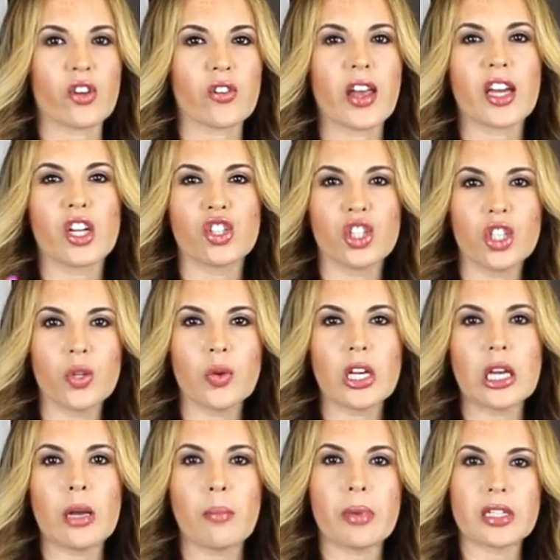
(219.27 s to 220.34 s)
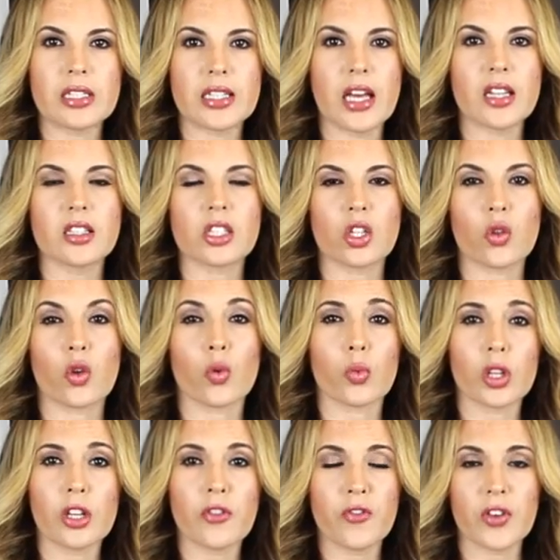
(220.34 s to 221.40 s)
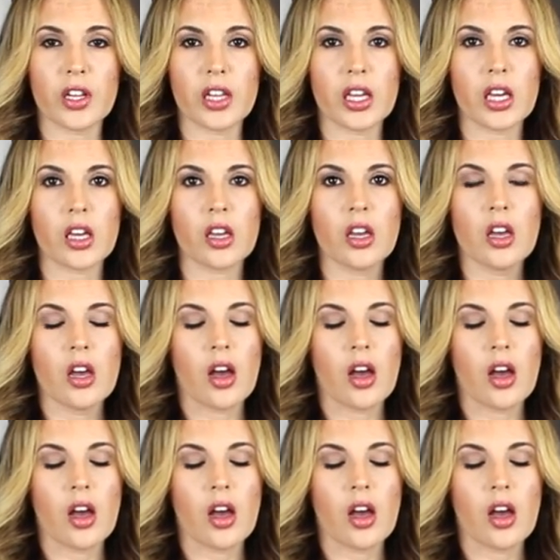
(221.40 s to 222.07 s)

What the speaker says: They're like a chewy but dense, so they're really filling.